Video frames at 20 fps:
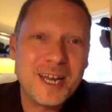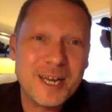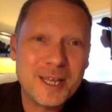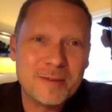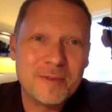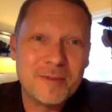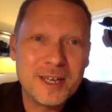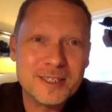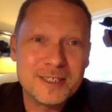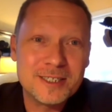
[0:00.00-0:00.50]

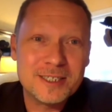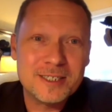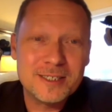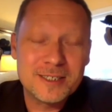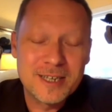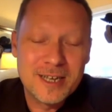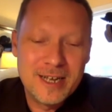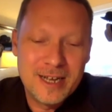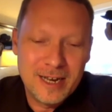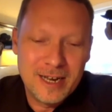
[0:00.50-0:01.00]
him as
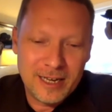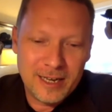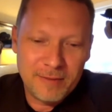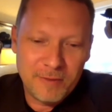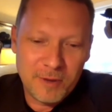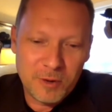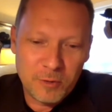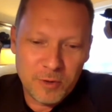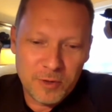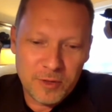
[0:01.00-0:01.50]
he's
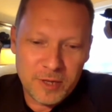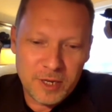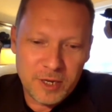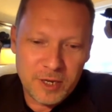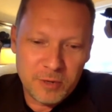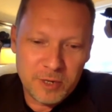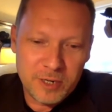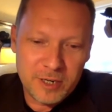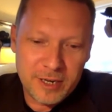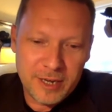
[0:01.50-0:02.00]
living with
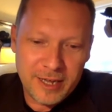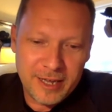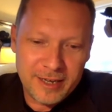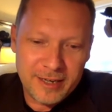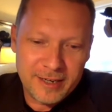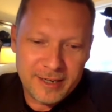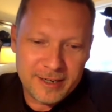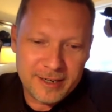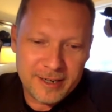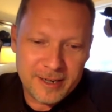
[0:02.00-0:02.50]
Inuit
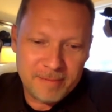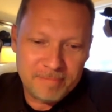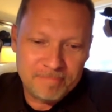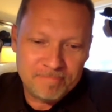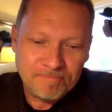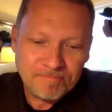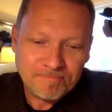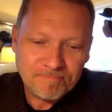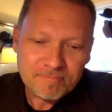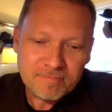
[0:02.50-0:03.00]
and
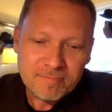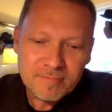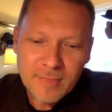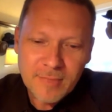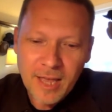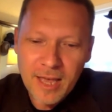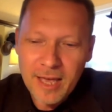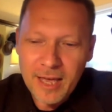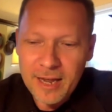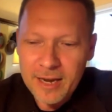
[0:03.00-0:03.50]

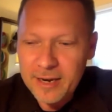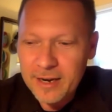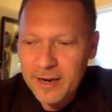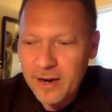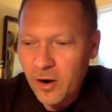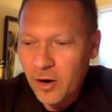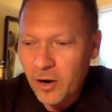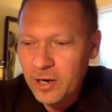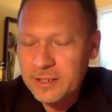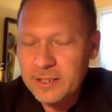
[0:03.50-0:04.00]

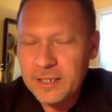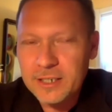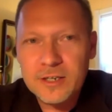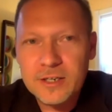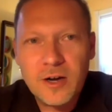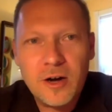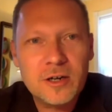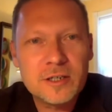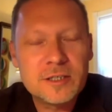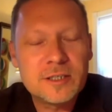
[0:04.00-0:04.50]

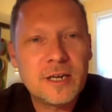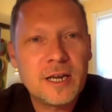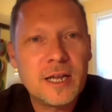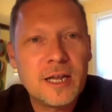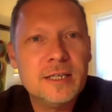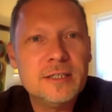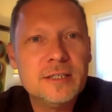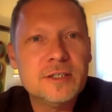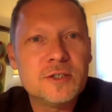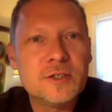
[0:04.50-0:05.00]
harnessing dog
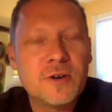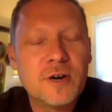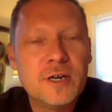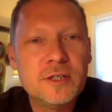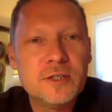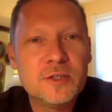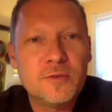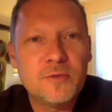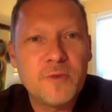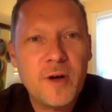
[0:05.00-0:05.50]
sleds and
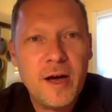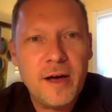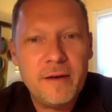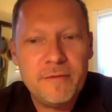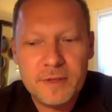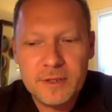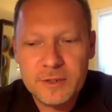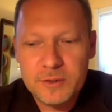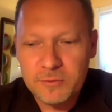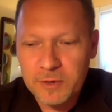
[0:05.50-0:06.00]
trying to
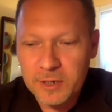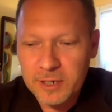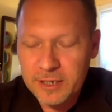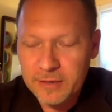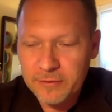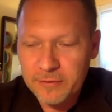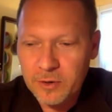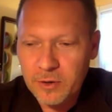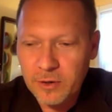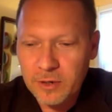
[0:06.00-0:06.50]
survive in this really
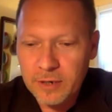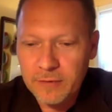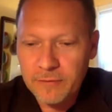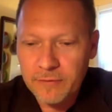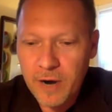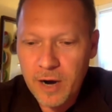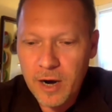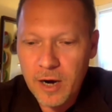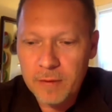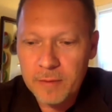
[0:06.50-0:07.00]
difficult
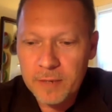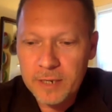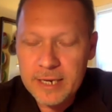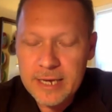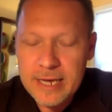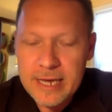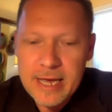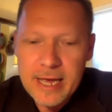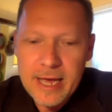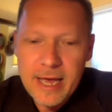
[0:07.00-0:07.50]
environment.
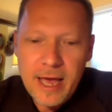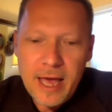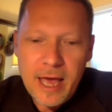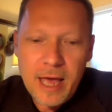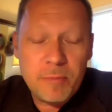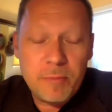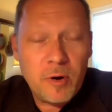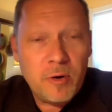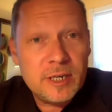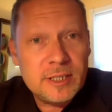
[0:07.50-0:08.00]

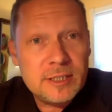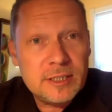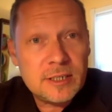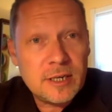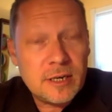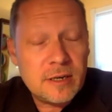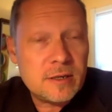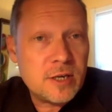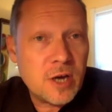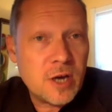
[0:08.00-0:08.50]
And
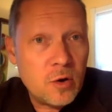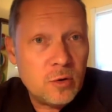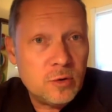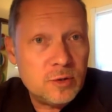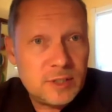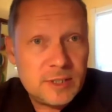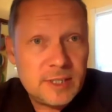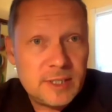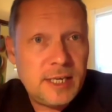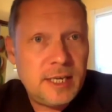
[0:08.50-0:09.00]
Boas
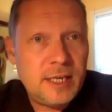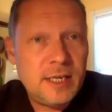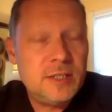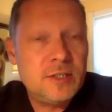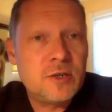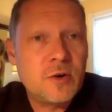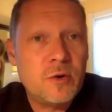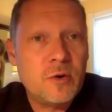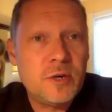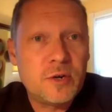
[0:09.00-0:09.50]
goes thinking
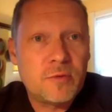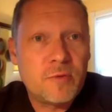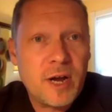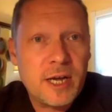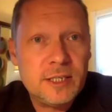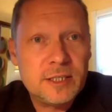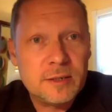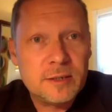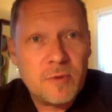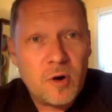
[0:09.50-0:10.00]
he's going to
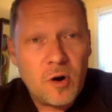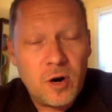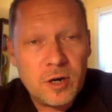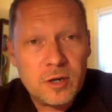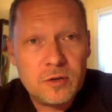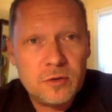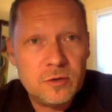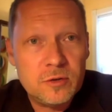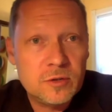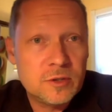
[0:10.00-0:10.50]
write some
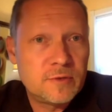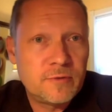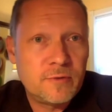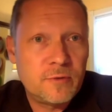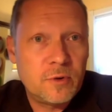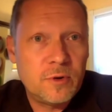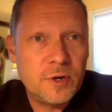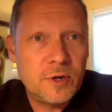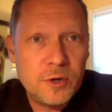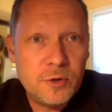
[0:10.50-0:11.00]
articles
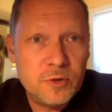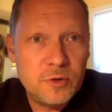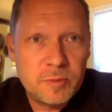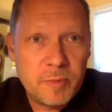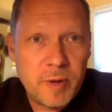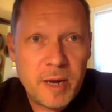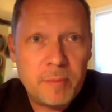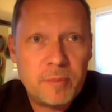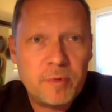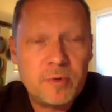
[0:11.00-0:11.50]
for
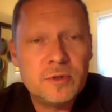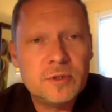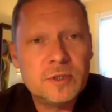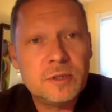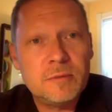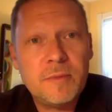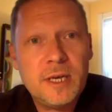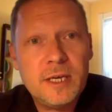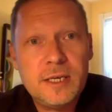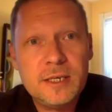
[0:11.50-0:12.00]

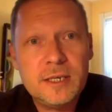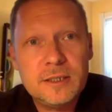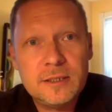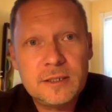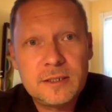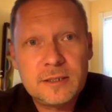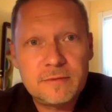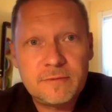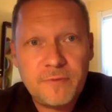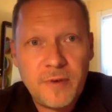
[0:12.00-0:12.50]
newspapers and make
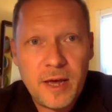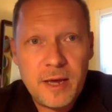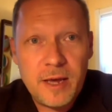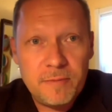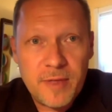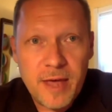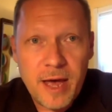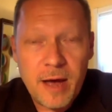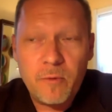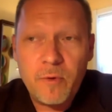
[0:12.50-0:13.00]
his
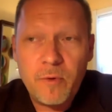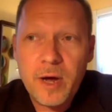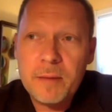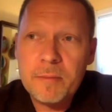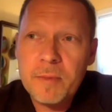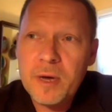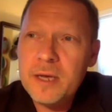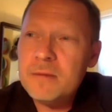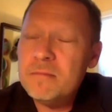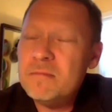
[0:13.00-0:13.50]
fame that
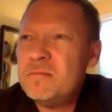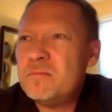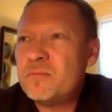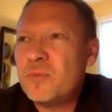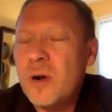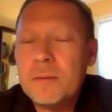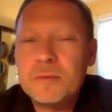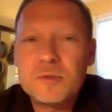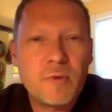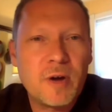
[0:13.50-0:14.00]
way,
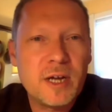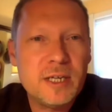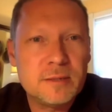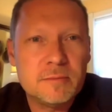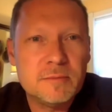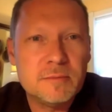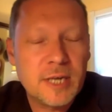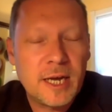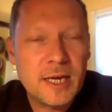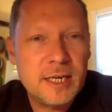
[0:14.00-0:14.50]
perhaps write
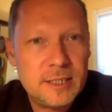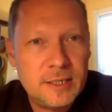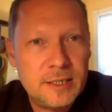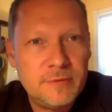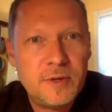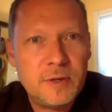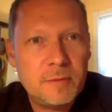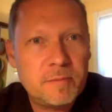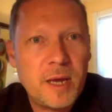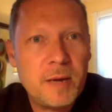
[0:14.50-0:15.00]
some
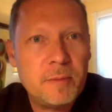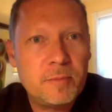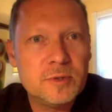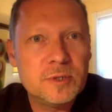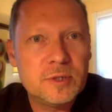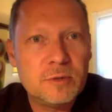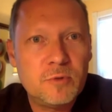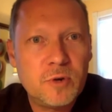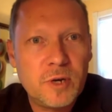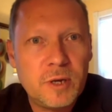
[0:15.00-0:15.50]
scientific
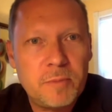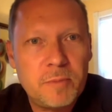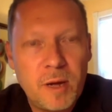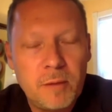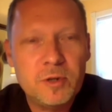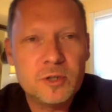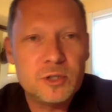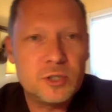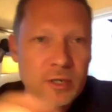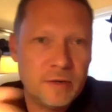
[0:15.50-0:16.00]
papers that will get
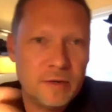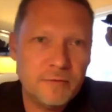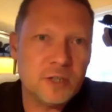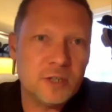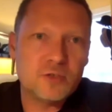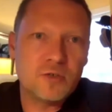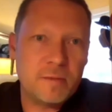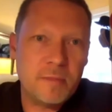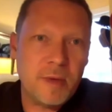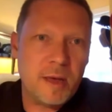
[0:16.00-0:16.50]
published, and
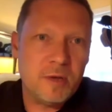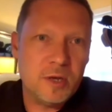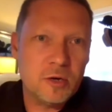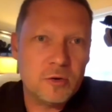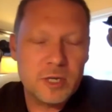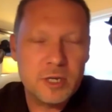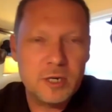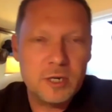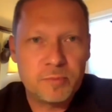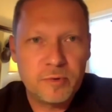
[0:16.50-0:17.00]
eventually maybe
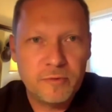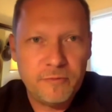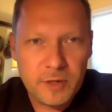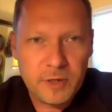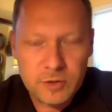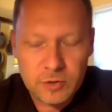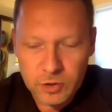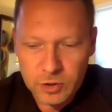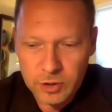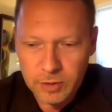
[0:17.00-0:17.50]
he'll get a
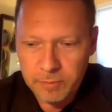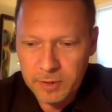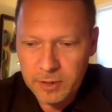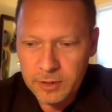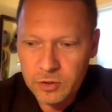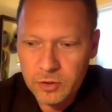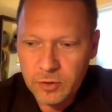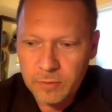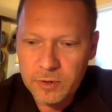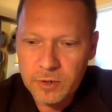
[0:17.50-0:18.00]
professorship in
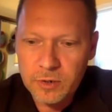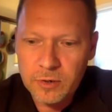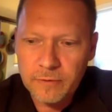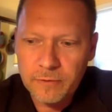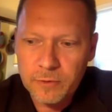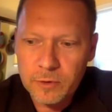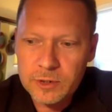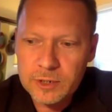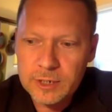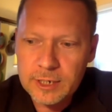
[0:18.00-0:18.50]
a German
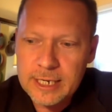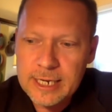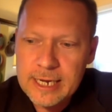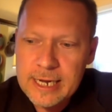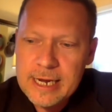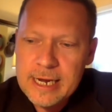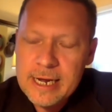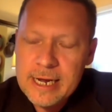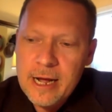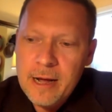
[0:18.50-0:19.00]
university.
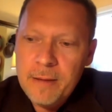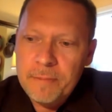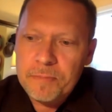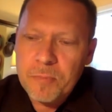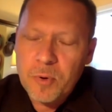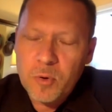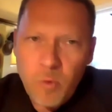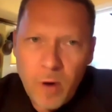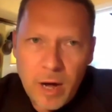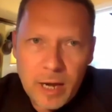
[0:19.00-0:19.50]

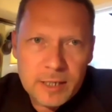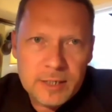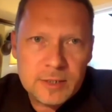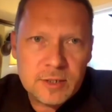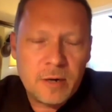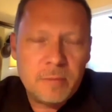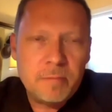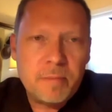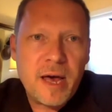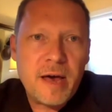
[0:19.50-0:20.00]
But while
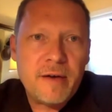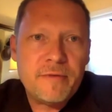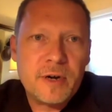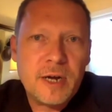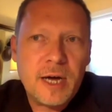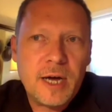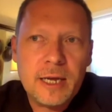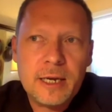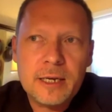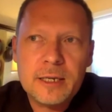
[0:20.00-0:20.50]
he's on
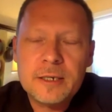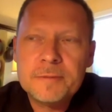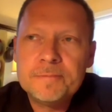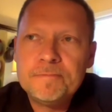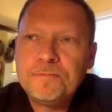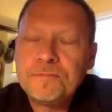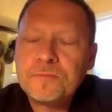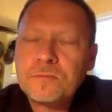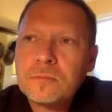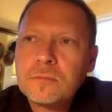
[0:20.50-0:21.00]
Baffin Island,
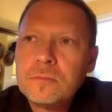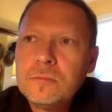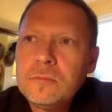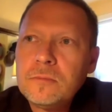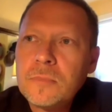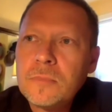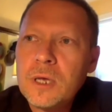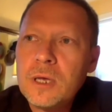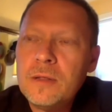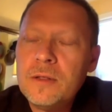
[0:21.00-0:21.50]

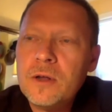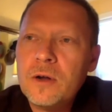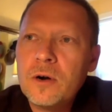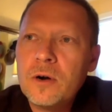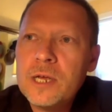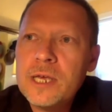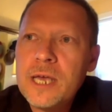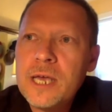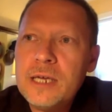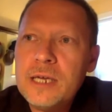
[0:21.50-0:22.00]
in the
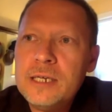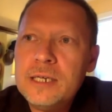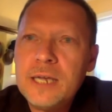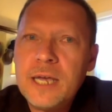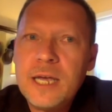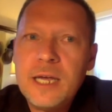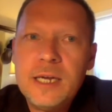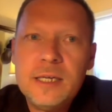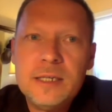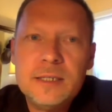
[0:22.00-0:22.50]
early
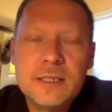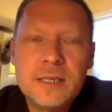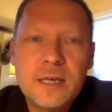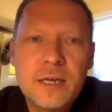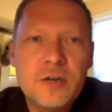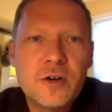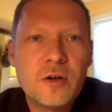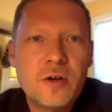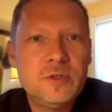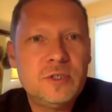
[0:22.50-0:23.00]
1880s, he
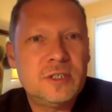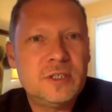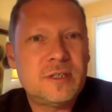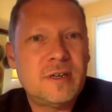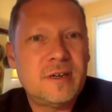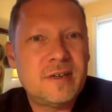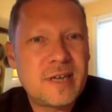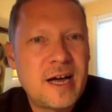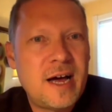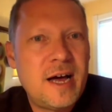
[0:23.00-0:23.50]

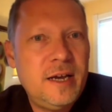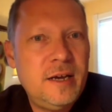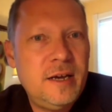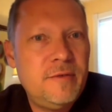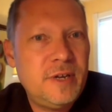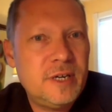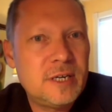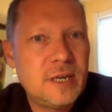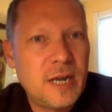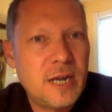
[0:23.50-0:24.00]
undergoes a kind
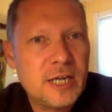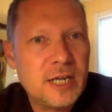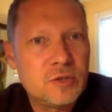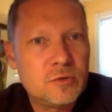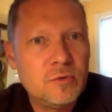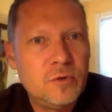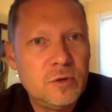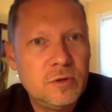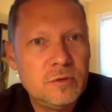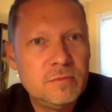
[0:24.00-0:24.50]
of
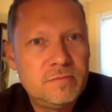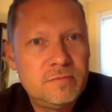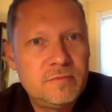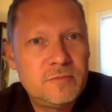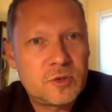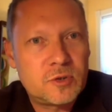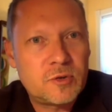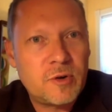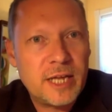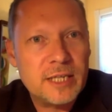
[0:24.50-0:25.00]
intellectual
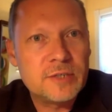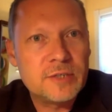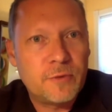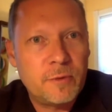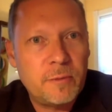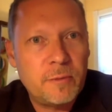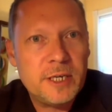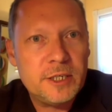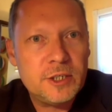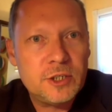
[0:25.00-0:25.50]

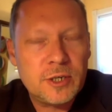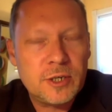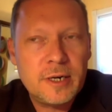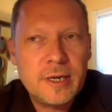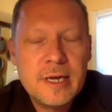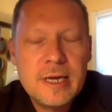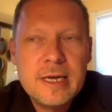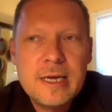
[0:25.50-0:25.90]
transformation